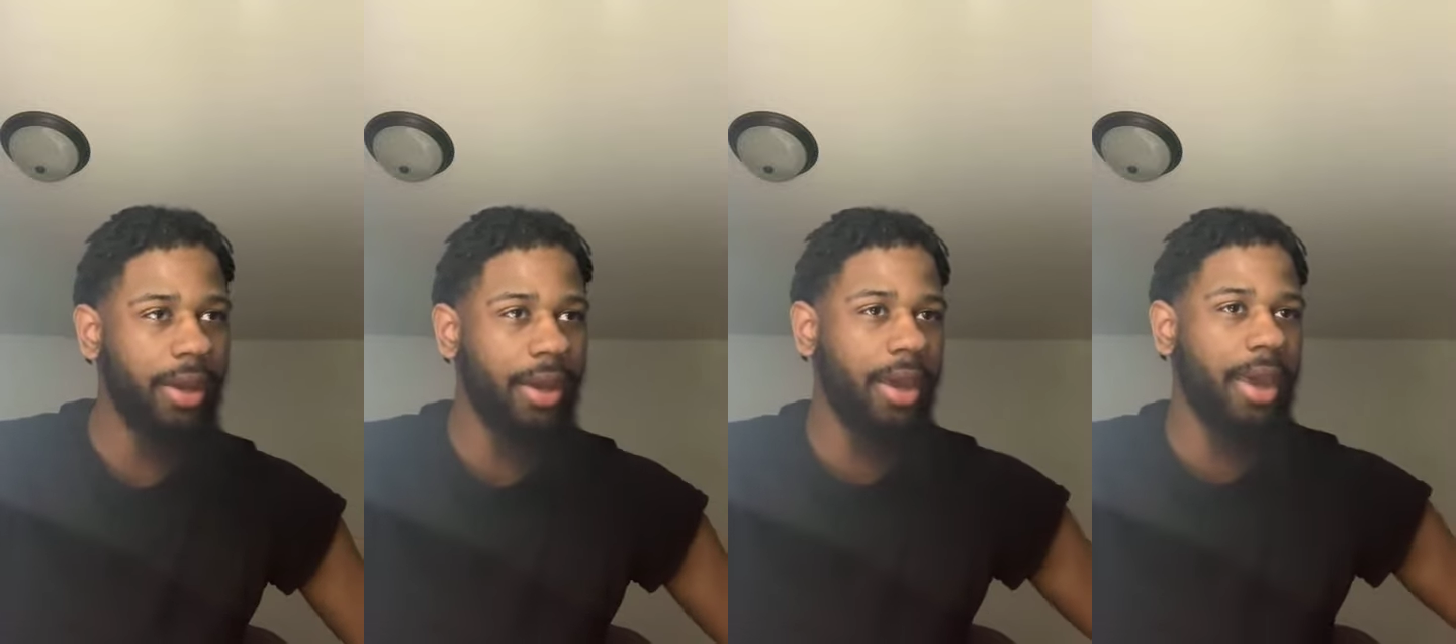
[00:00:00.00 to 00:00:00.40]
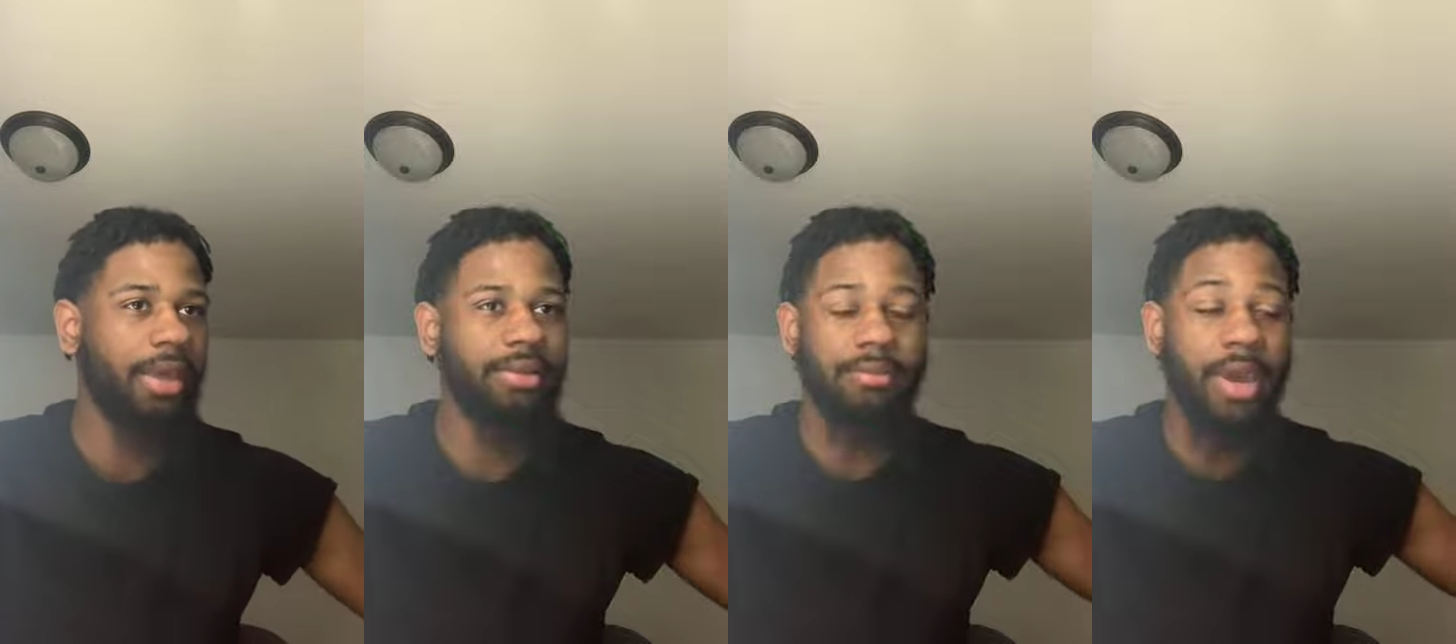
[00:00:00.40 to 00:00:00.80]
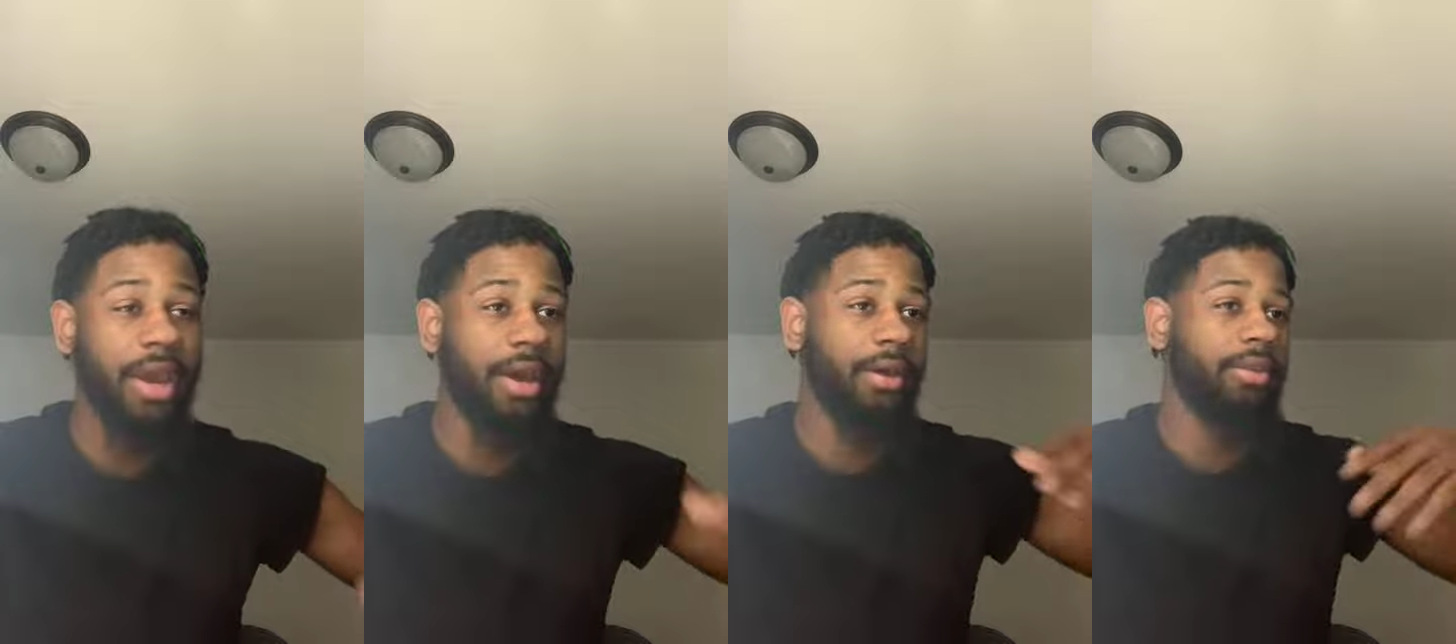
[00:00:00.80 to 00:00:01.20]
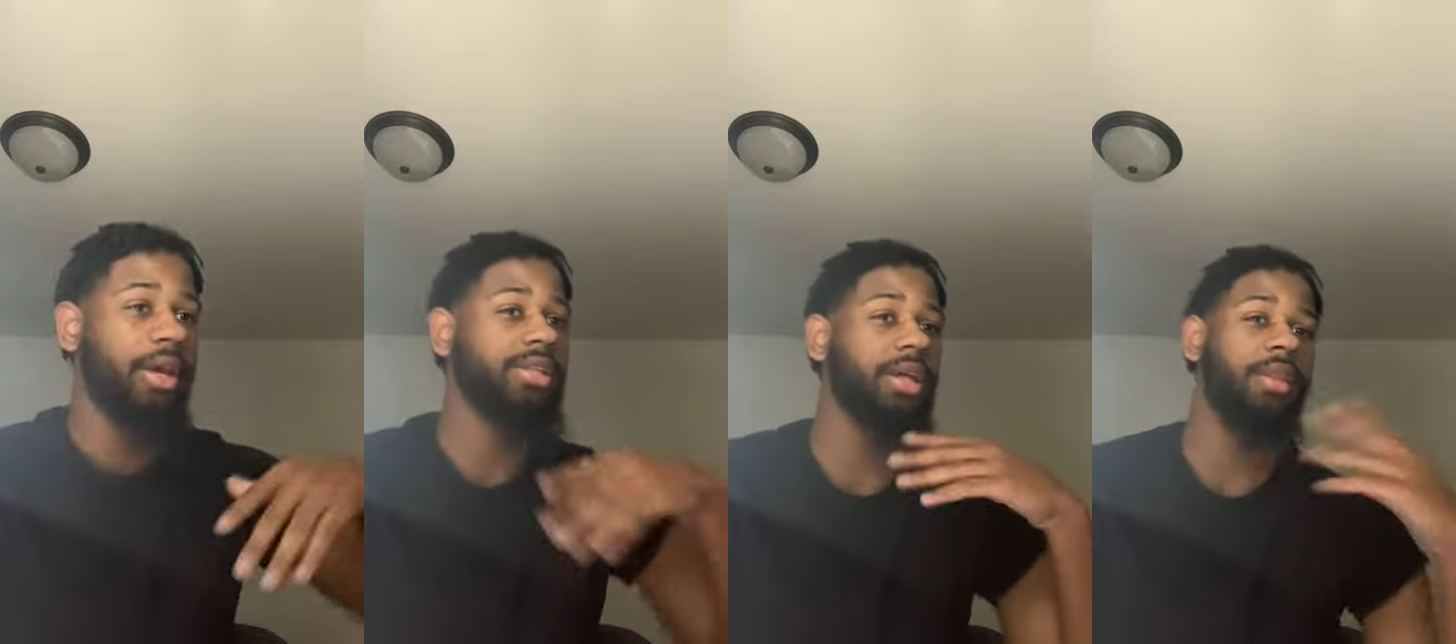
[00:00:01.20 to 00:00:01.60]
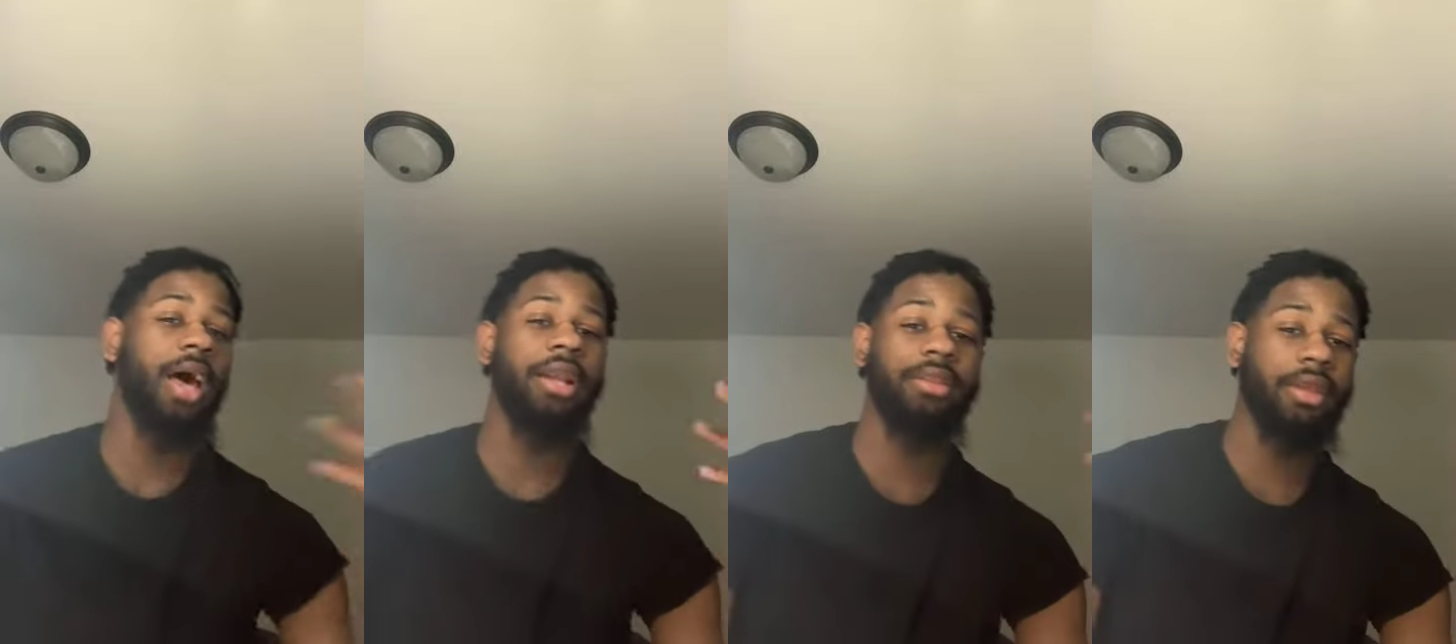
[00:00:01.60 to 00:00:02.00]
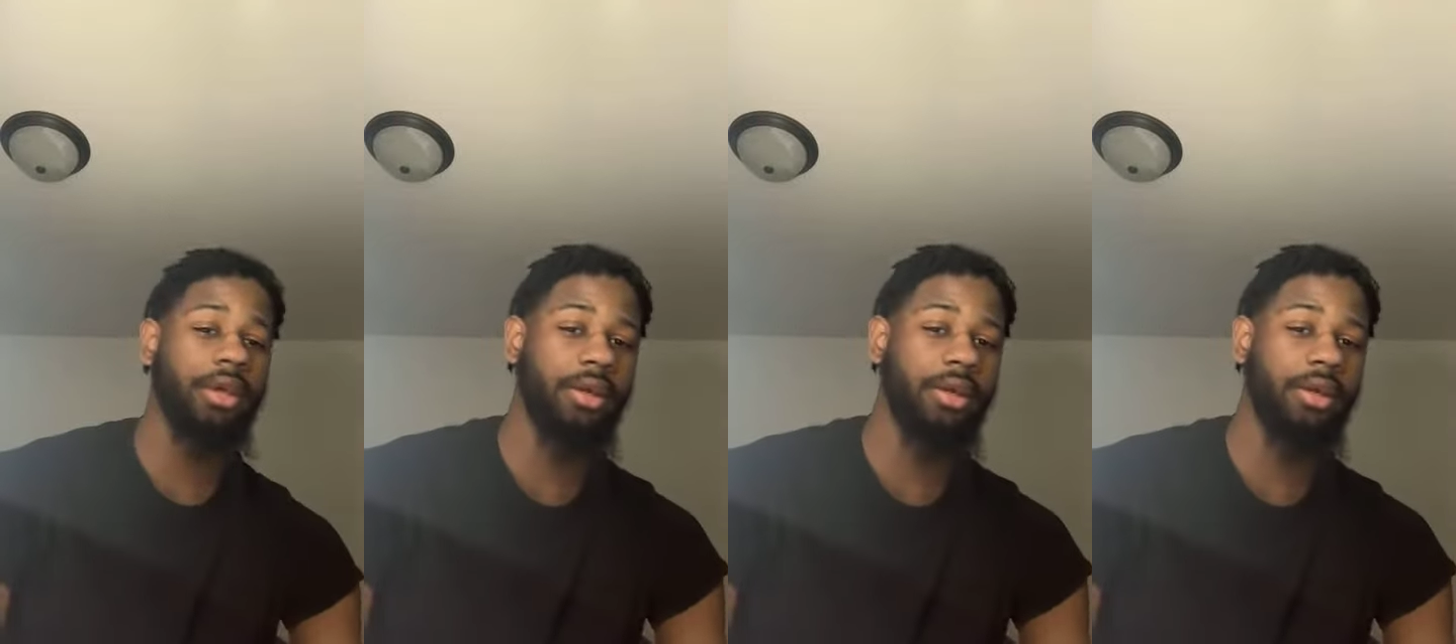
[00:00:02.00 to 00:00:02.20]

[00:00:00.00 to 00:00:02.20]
It's a lot of things.